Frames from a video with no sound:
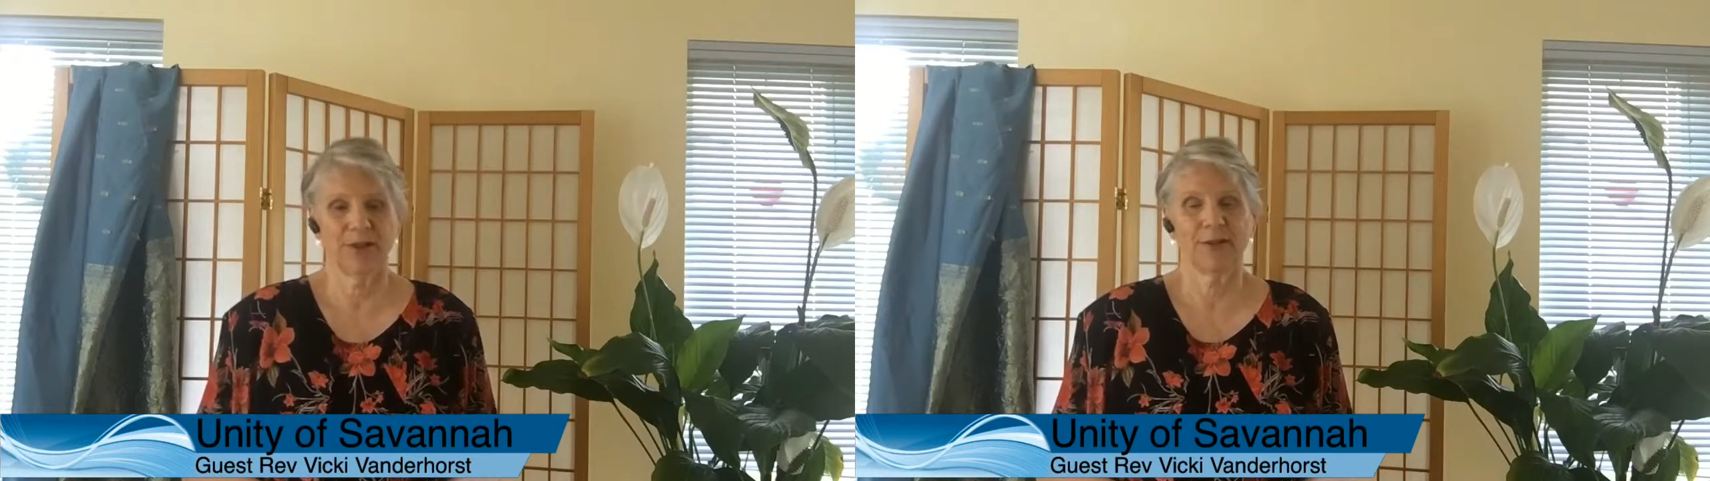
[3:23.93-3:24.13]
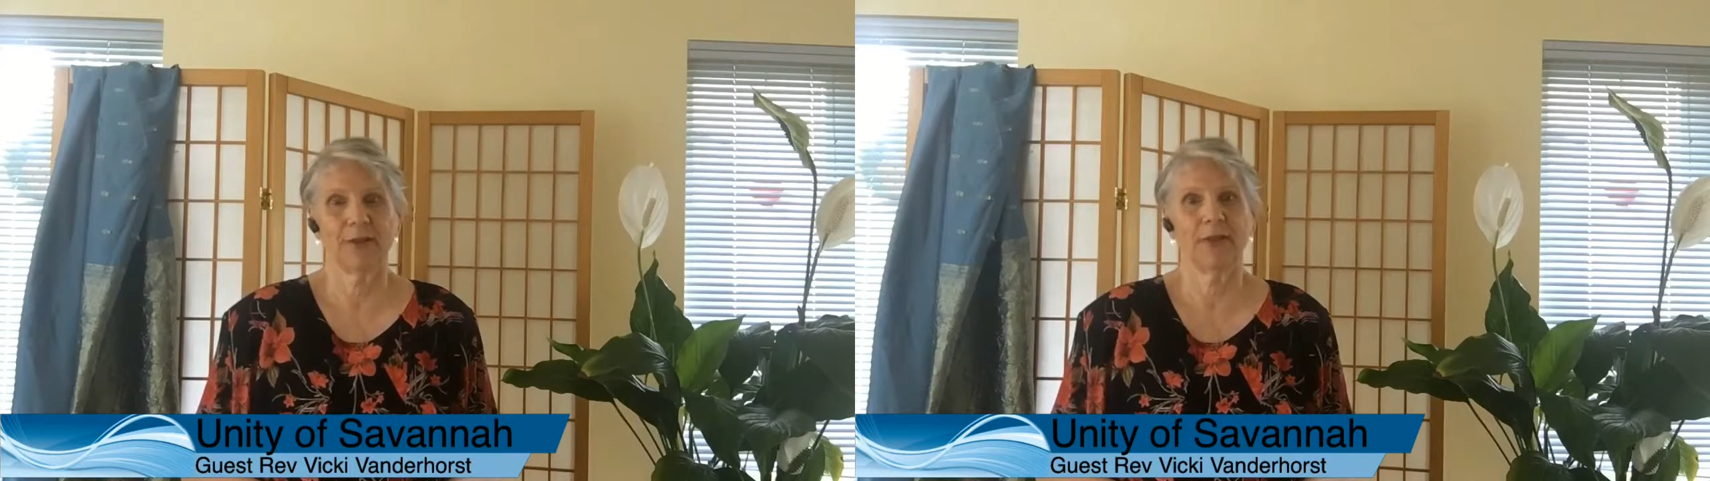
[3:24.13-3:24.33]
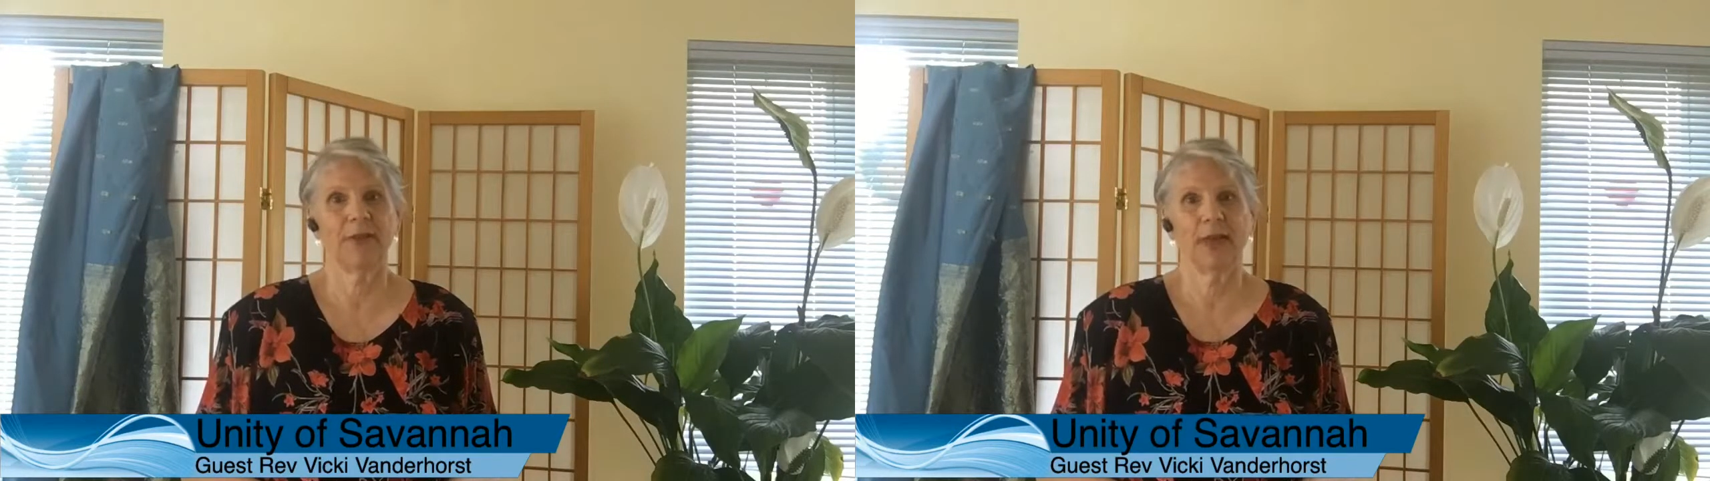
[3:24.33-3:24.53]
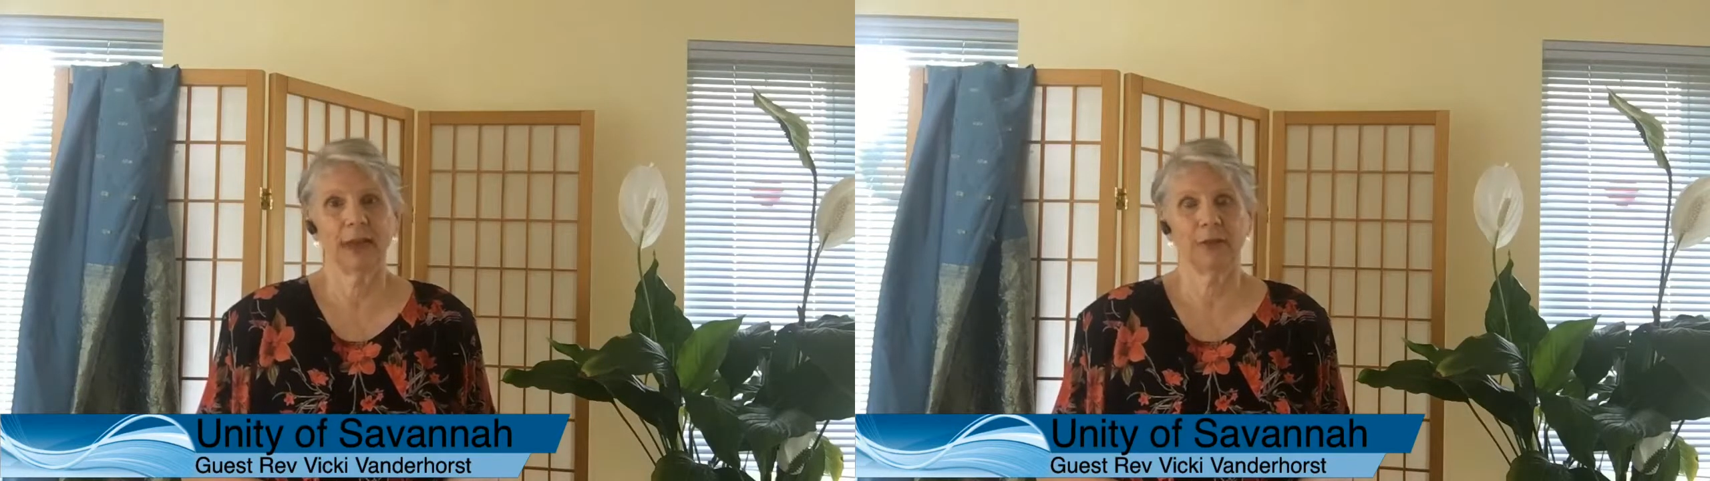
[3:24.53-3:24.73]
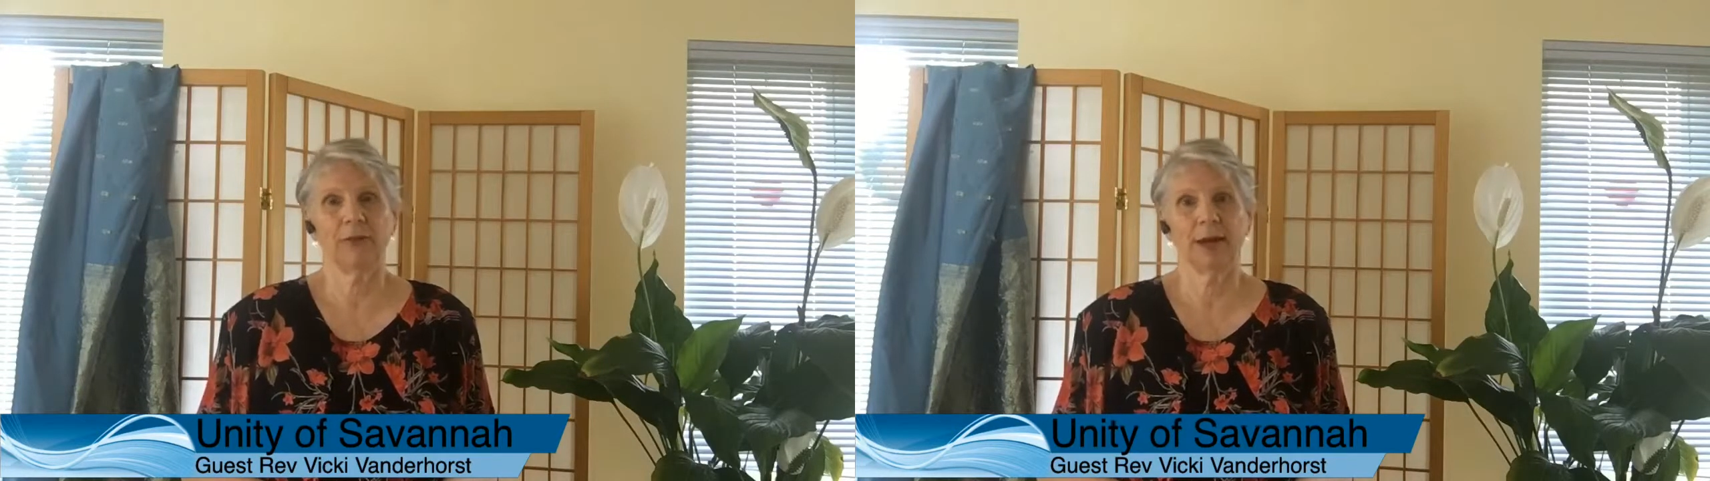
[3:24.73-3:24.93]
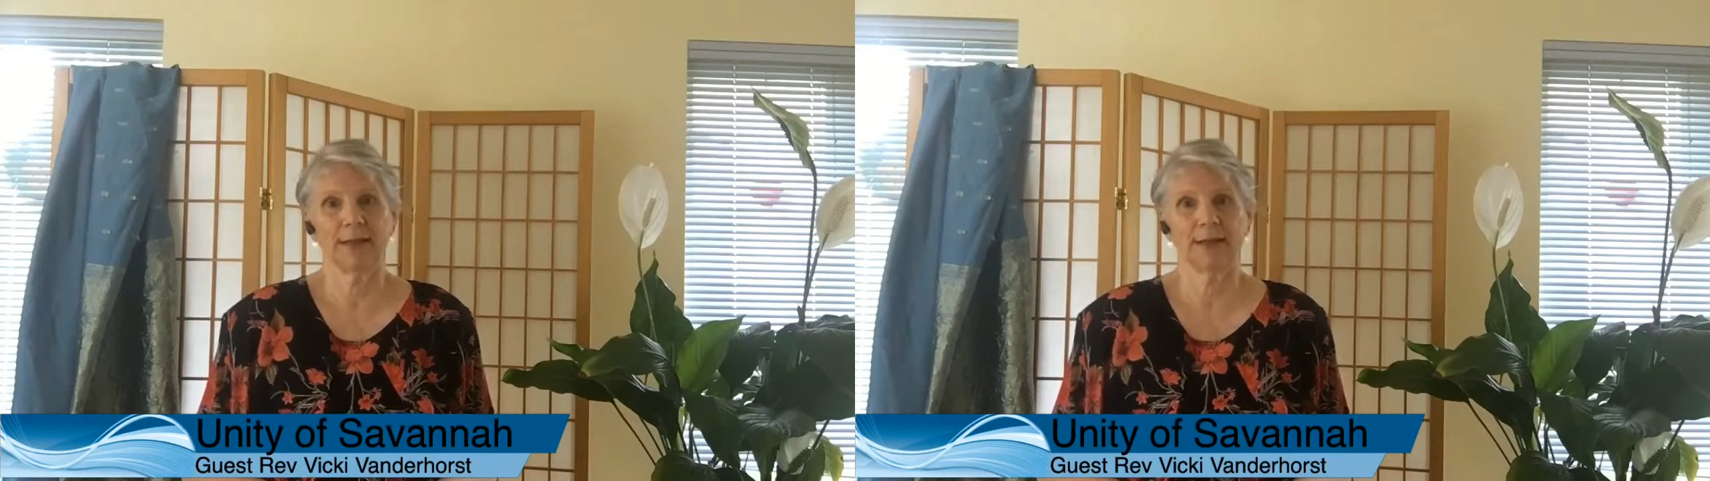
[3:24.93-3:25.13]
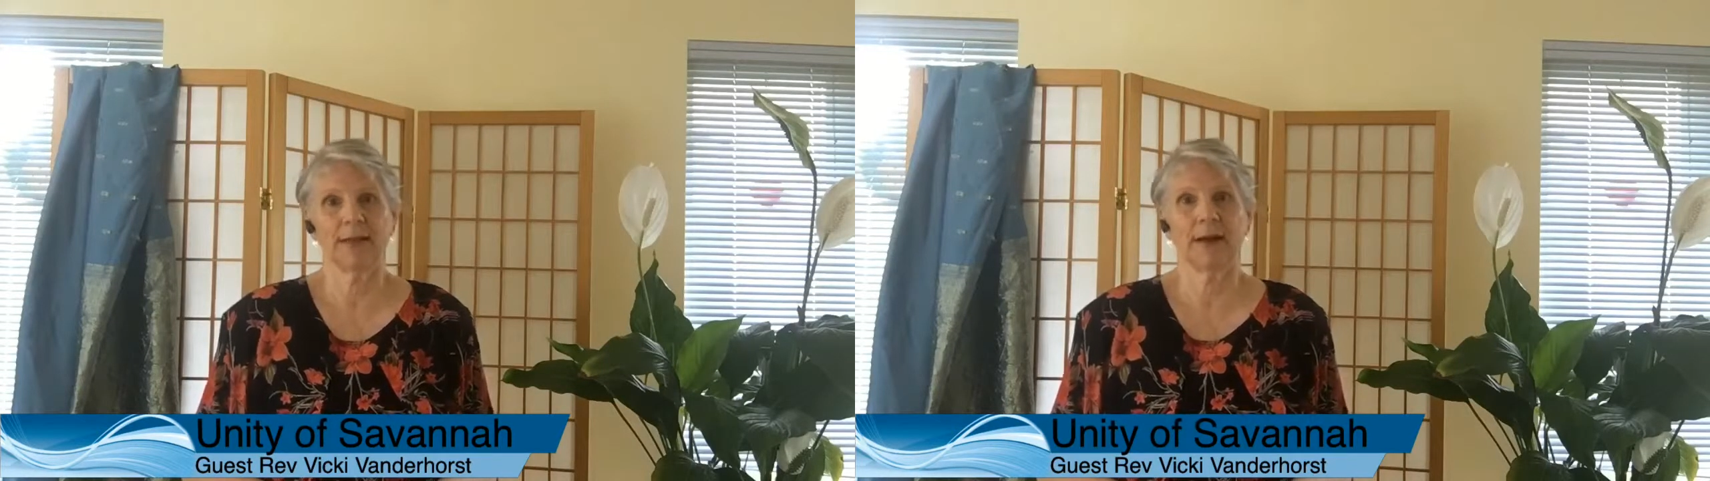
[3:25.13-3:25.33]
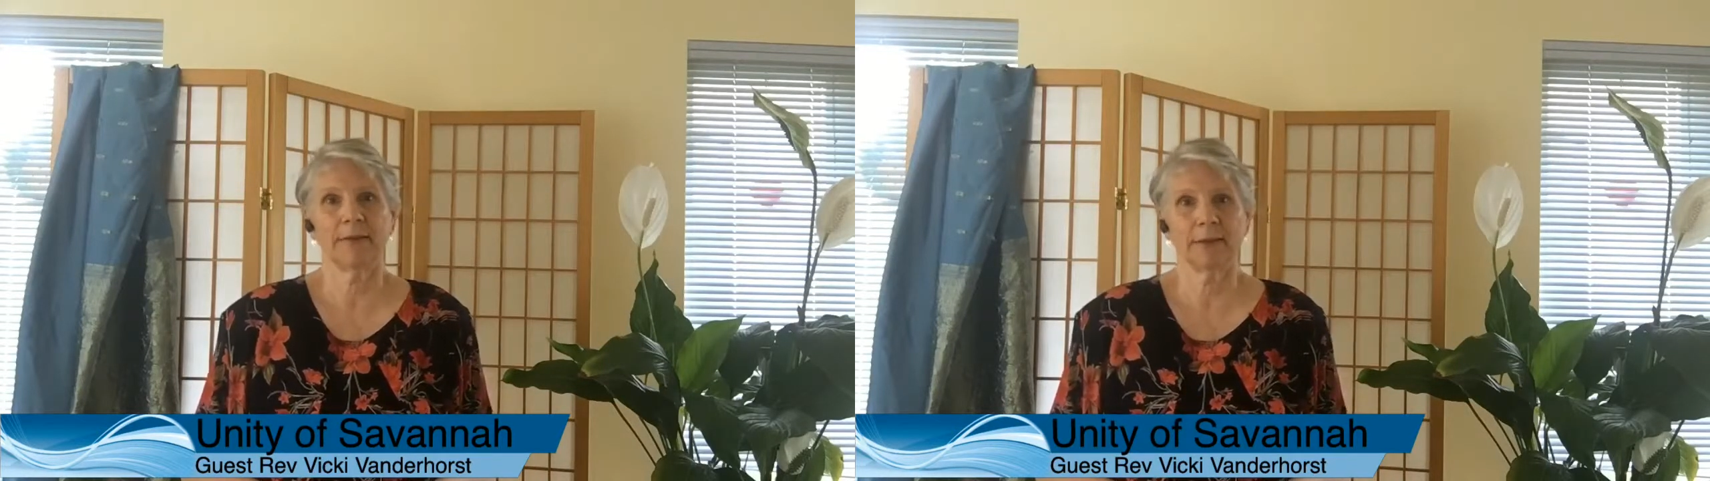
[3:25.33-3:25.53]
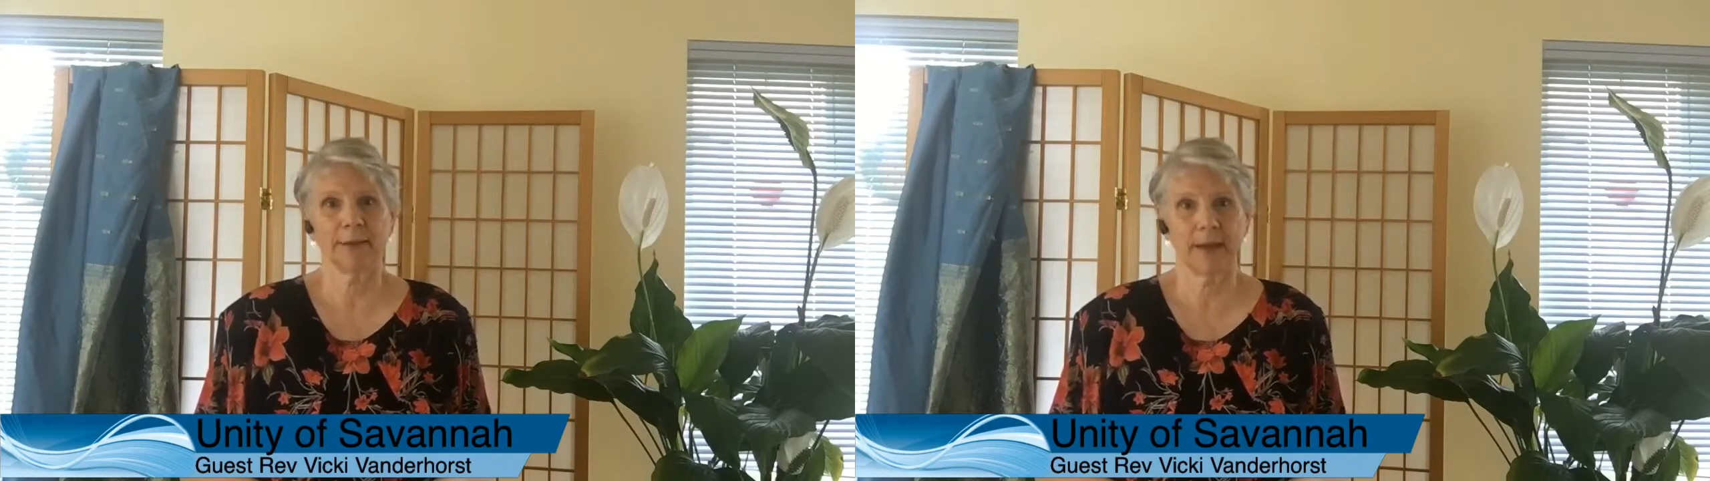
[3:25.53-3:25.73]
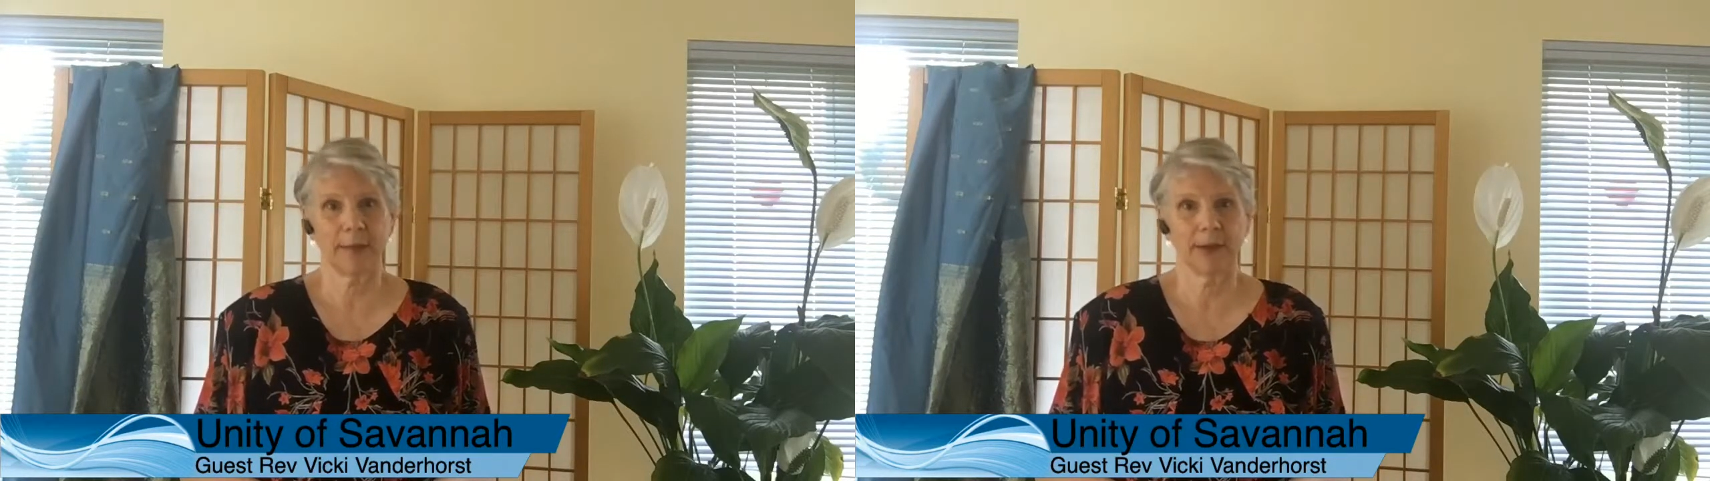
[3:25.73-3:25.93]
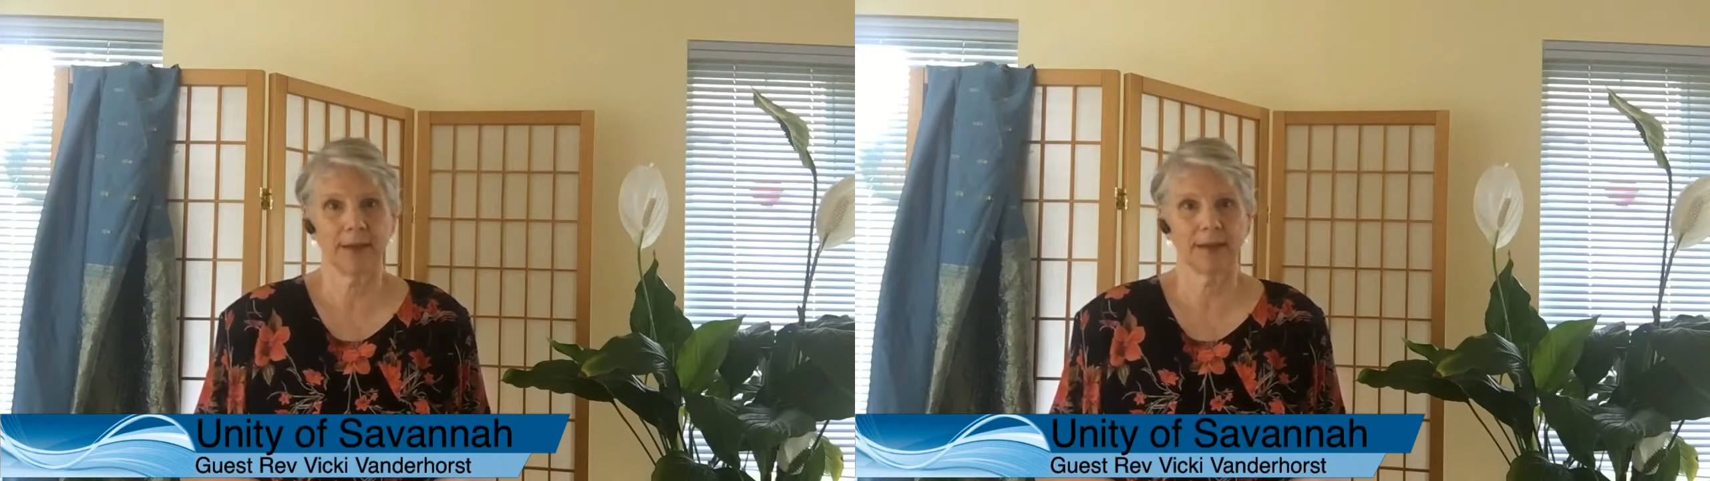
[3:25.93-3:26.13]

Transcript: so that they can rest on the Sabbath.